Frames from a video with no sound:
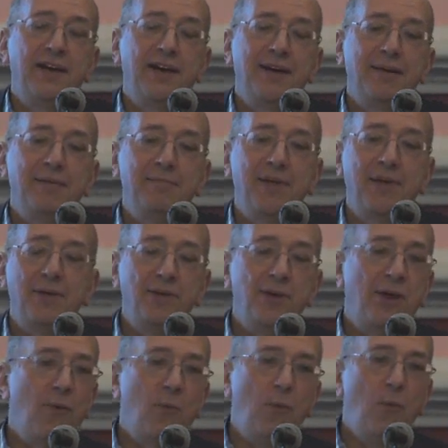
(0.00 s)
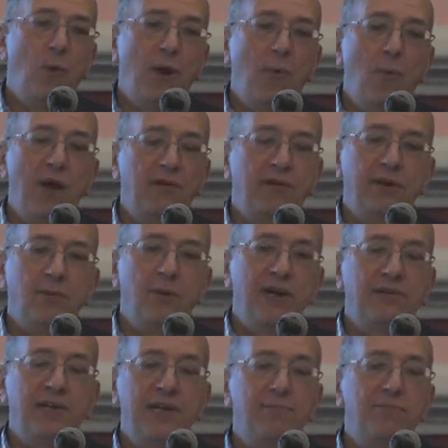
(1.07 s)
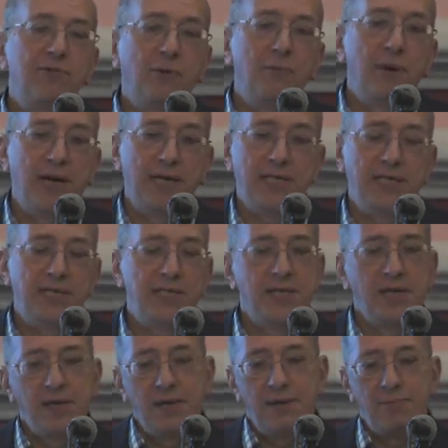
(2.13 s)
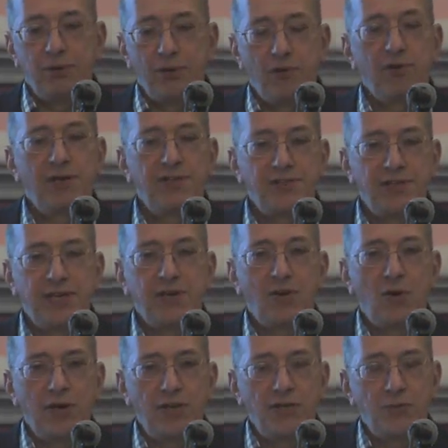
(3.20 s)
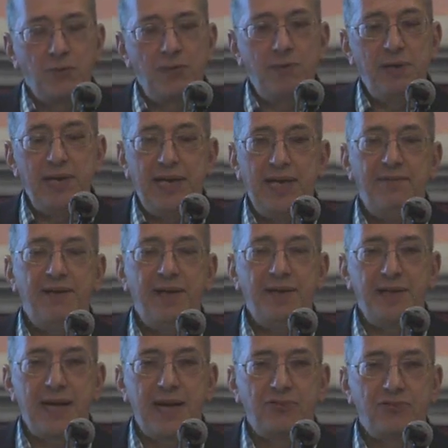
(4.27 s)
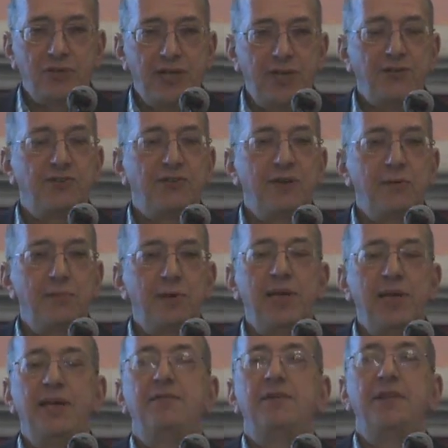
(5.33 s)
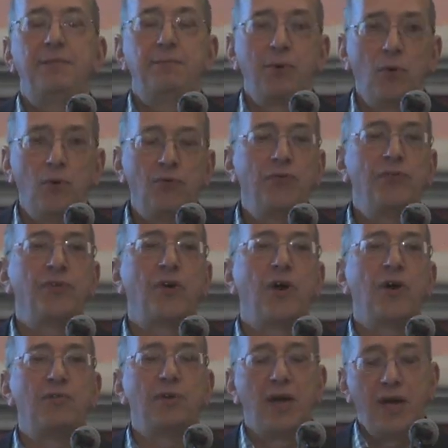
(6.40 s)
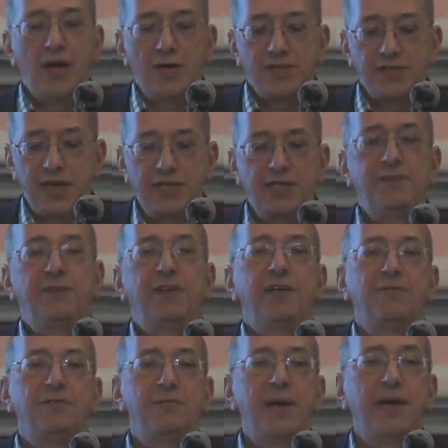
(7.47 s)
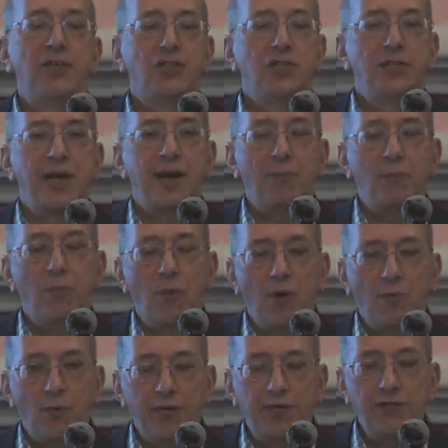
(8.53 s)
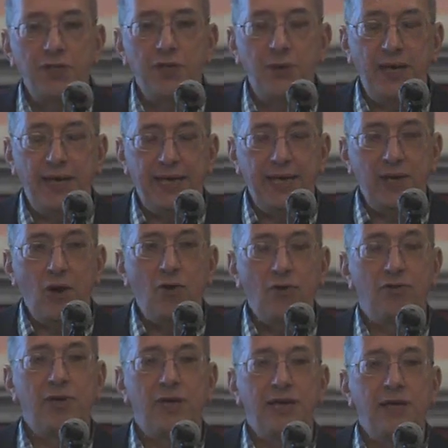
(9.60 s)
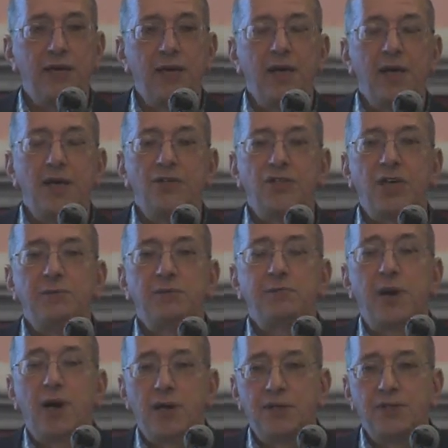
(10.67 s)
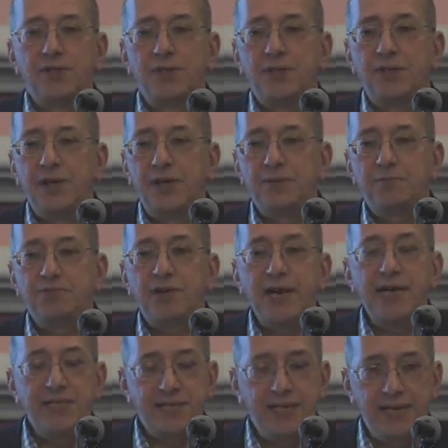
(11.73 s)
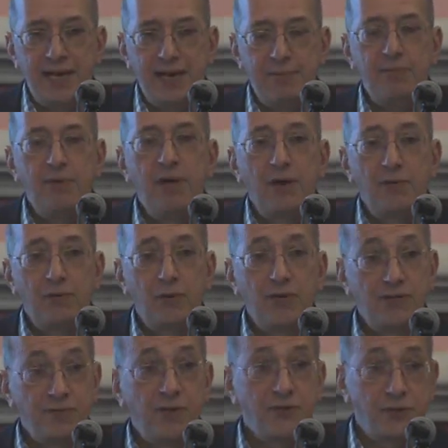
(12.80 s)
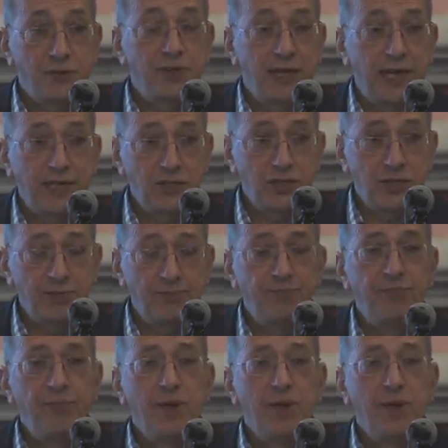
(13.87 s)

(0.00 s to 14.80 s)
um, that you know we're we're a liberal-minded, pluralistic college. We believe in natural history. We believe in the importance of scientific information. And what we're doing in honouring James Parkinson is praising him for his fossil collection,